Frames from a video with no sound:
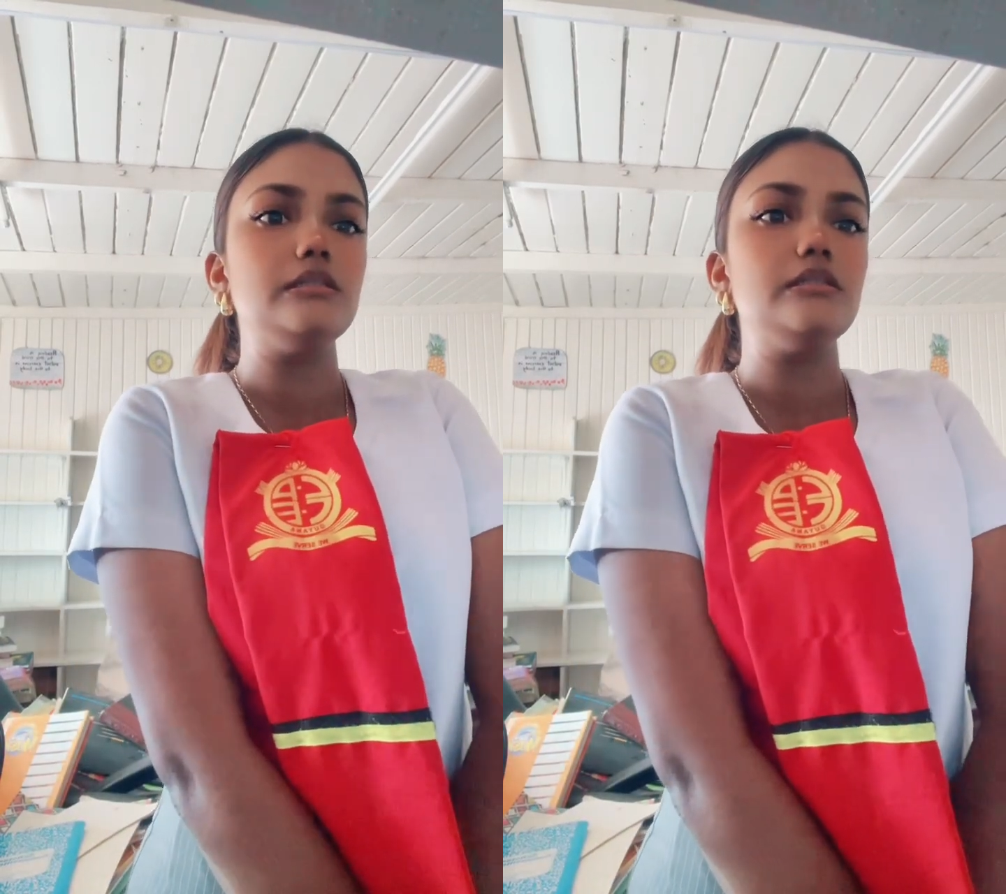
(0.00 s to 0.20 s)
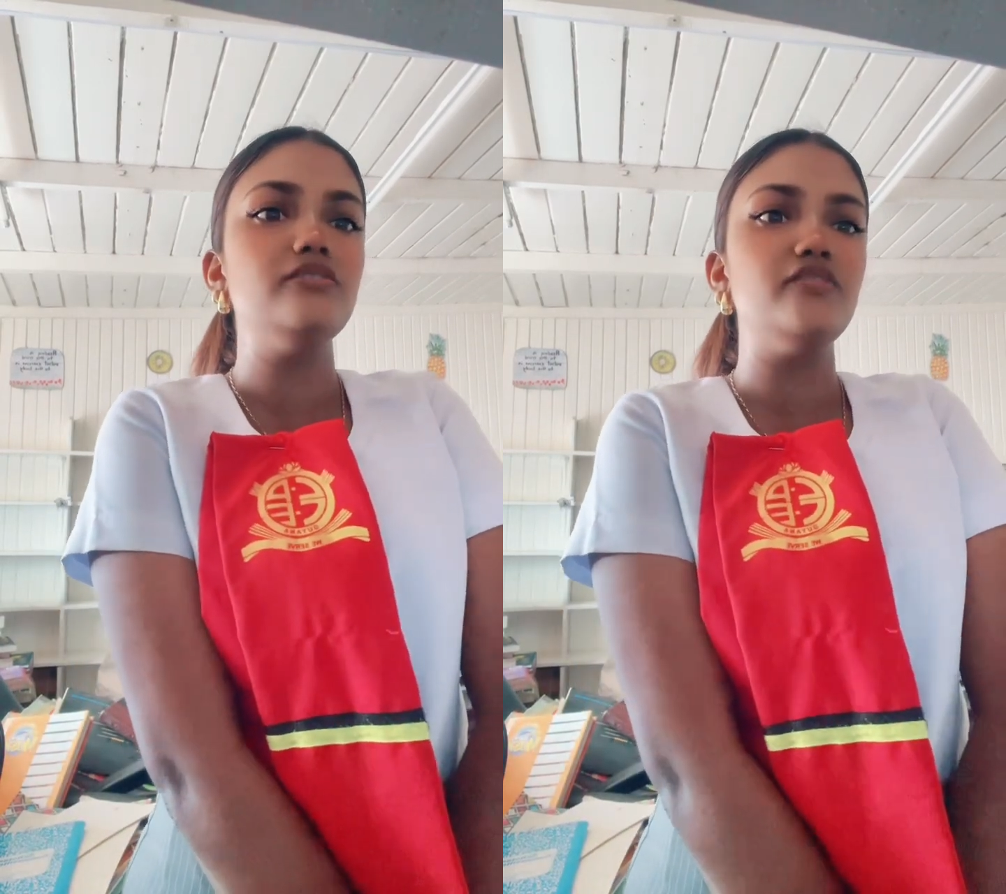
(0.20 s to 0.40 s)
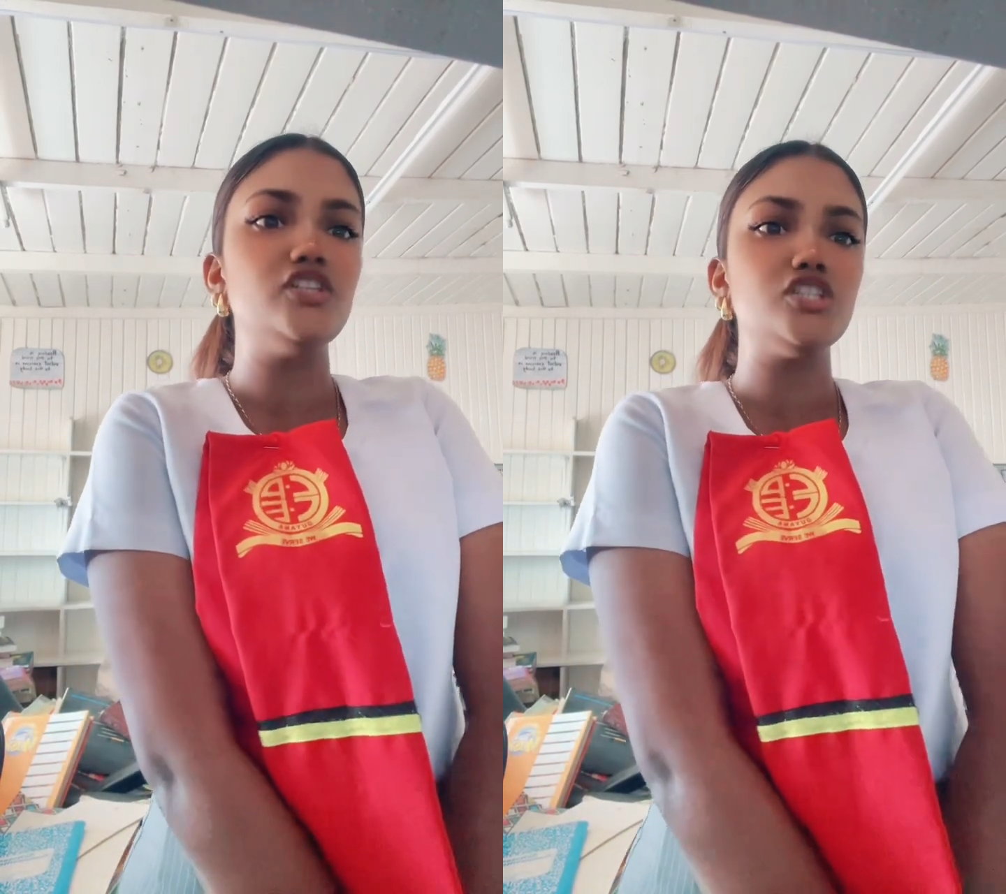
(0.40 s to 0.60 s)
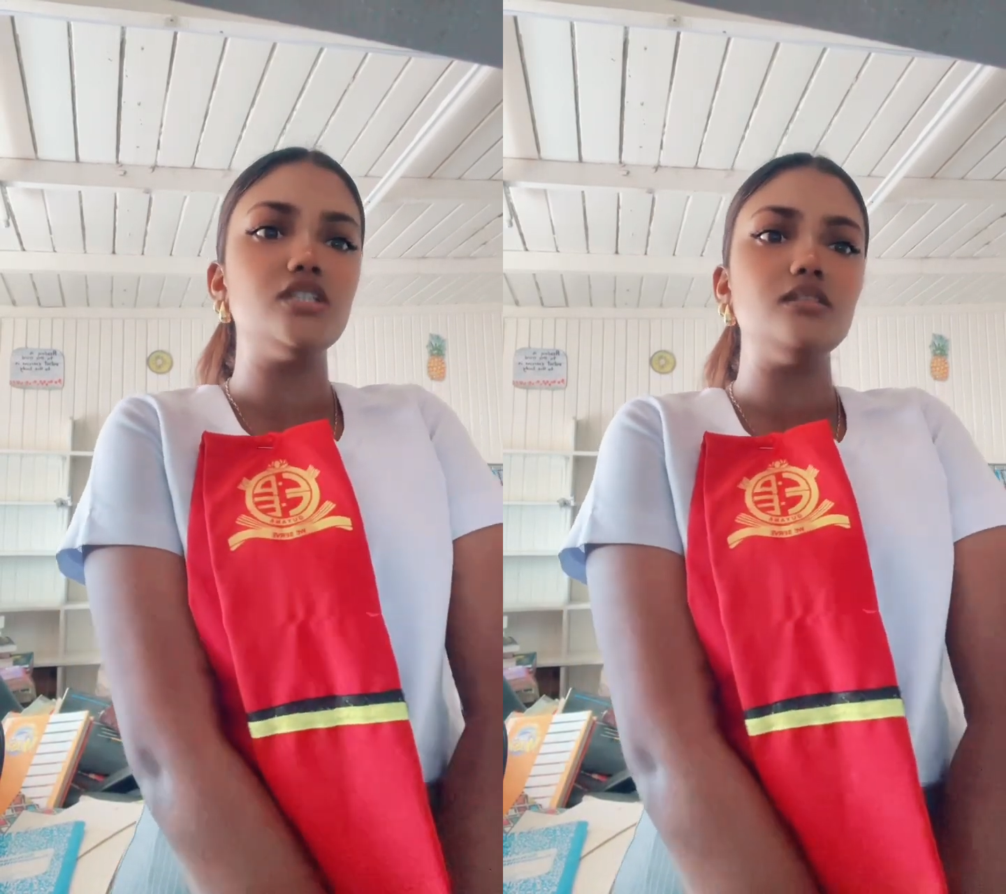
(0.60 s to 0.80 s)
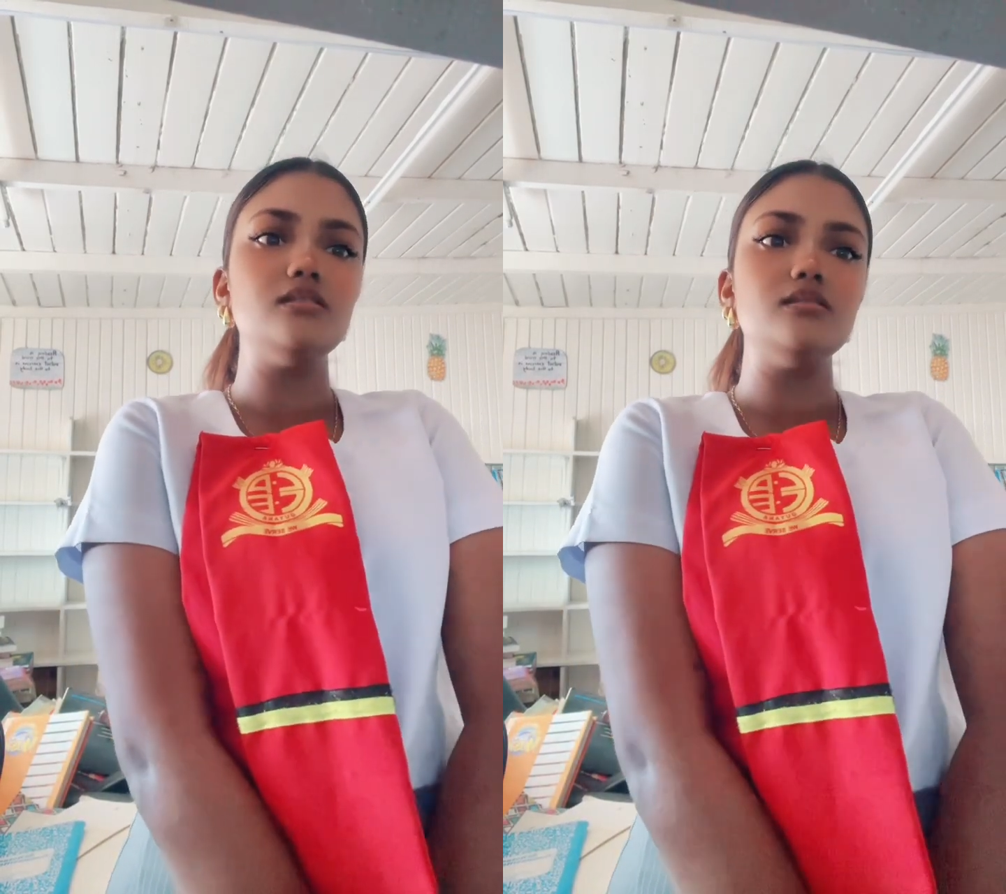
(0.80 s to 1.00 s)

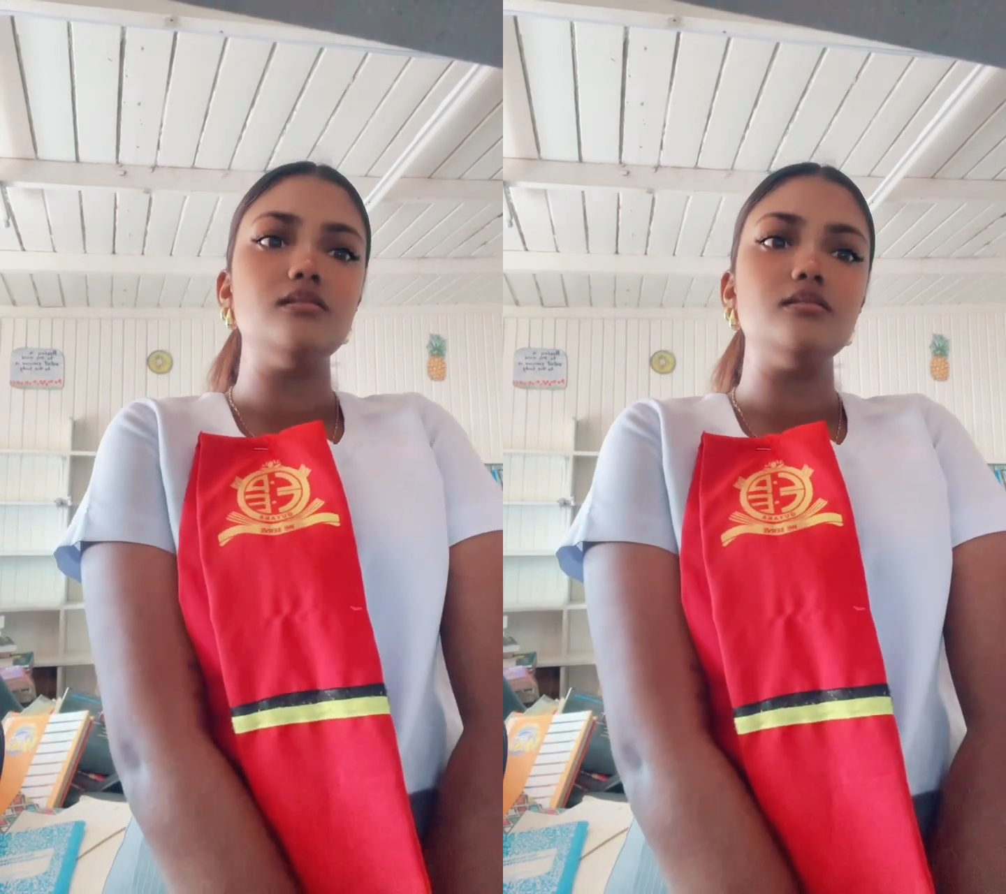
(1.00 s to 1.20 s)
division